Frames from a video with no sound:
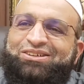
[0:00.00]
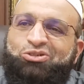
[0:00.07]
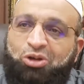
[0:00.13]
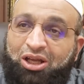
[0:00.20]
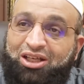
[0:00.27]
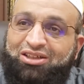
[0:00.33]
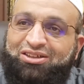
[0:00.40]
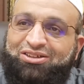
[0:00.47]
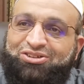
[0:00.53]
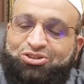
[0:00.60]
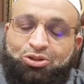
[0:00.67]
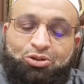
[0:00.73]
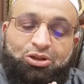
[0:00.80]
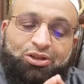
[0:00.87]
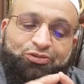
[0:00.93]
Right?
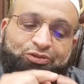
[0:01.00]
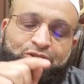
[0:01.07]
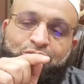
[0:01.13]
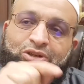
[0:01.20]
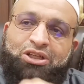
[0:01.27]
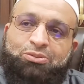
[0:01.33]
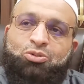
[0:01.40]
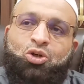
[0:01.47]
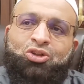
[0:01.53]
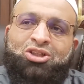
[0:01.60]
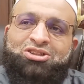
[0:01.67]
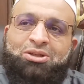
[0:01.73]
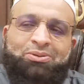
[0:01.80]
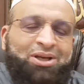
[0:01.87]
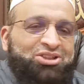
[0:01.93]
So if you read
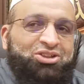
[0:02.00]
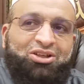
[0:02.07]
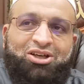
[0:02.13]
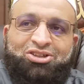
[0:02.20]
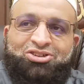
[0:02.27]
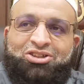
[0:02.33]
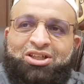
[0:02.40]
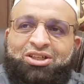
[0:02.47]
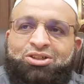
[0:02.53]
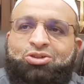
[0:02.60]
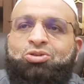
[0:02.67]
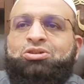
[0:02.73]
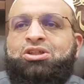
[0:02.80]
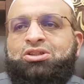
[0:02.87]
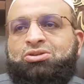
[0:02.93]
Mukhtasar Minhaj al-Qasidin, you
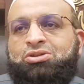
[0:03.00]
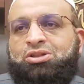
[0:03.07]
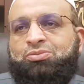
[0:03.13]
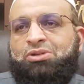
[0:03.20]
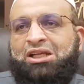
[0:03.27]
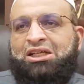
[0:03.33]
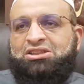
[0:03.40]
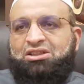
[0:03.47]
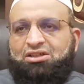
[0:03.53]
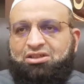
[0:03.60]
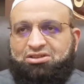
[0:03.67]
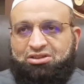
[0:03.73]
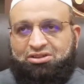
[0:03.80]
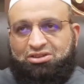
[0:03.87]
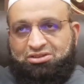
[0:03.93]
don't need to read Minhaj
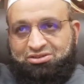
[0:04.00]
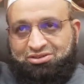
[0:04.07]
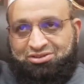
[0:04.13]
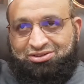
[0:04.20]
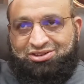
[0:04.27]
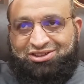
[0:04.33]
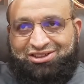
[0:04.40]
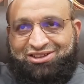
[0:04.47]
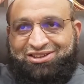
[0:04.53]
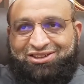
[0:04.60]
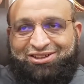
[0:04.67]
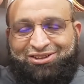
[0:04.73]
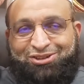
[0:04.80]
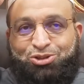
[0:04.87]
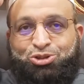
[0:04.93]
al-Qasidin.
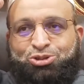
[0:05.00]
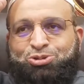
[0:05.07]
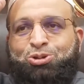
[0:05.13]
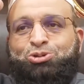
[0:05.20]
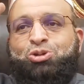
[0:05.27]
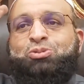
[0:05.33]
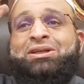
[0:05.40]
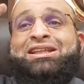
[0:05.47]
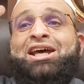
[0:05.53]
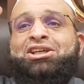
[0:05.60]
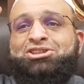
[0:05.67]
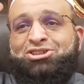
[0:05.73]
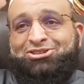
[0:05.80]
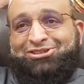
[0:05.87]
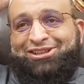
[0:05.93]
You just go to
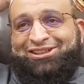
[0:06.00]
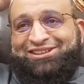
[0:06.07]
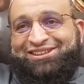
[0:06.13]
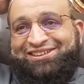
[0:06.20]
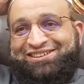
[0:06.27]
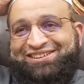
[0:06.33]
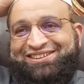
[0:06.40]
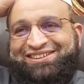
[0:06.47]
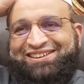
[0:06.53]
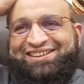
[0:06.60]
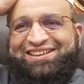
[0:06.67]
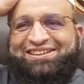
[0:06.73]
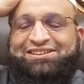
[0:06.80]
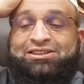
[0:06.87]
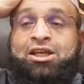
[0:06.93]
Madarij al-Salikin.
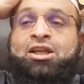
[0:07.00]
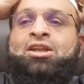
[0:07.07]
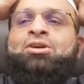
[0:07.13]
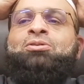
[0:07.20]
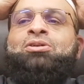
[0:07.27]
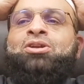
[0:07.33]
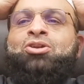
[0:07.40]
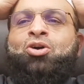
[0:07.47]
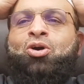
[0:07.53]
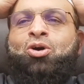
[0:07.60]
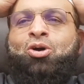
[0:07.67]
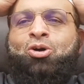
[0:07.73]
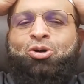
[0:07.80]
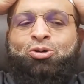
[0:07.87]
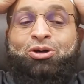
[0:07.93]
then you will
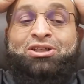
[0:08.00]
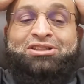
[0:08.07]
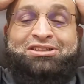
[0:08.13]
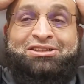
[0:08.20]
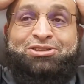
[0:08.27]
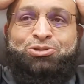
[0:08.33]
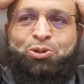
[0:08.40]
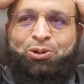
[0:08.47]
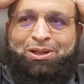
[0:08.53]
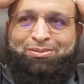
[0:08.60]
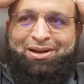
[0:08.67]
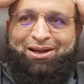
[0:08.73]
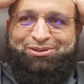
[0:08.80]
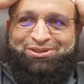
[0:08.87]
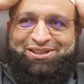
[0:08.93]
know what is this all
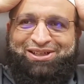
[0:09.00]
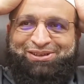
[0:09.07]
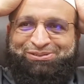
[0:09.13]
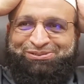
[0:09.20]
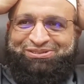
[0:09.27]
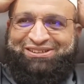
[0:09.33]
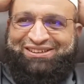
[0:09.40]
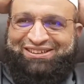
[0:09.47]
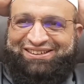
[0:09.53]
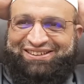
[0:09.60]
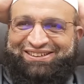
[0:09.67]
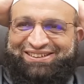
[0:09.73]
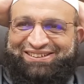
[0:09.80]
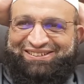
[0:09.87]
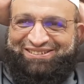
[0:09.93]
about now.
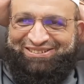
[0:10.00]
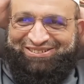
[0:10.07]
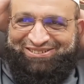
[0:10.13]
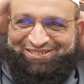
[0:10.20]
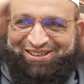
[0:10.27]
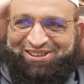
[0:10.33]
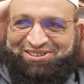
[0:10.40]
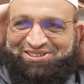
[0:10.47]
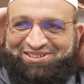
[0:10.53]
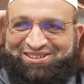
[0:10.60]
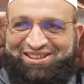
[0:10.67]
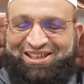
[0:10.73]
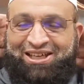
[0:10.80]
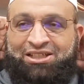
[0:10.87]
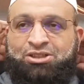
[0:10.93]
Right?
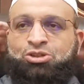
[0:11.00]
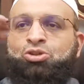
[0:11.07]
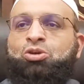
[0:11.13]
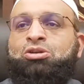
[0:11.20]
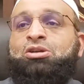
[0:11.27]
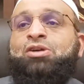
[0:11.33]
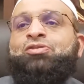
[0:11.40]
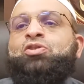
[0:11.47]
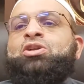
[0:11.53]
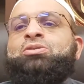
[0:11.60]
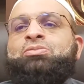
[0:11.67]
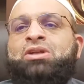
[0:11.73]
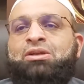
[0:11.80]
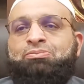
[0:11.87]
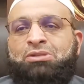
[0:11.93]
And you don't, if you read
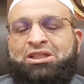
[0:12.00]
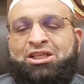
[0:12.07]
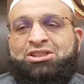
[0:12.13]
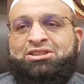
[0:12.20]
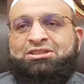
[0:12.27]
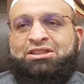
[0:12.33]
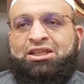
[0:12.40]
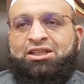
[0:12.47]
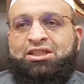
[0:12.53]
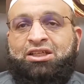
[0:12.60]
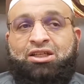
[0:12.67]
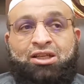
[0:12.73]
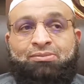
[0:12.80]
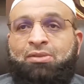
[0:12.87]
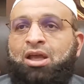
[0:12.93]
Madarij
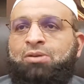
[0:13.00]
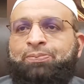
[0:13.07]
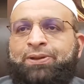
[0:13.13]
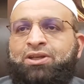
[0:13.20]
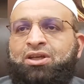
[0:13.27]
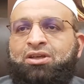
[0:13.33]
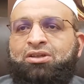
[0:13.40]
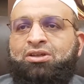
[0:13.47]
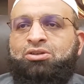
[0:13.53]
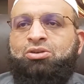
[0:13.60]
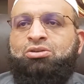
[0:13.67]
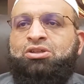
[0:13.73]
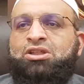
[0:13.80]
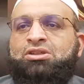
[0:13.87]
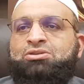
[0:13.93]
al-Salikin, in my opinion, you
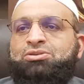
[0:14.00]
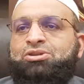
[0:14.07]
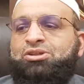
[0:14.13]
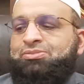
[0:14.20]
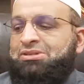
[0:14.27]
don't need to read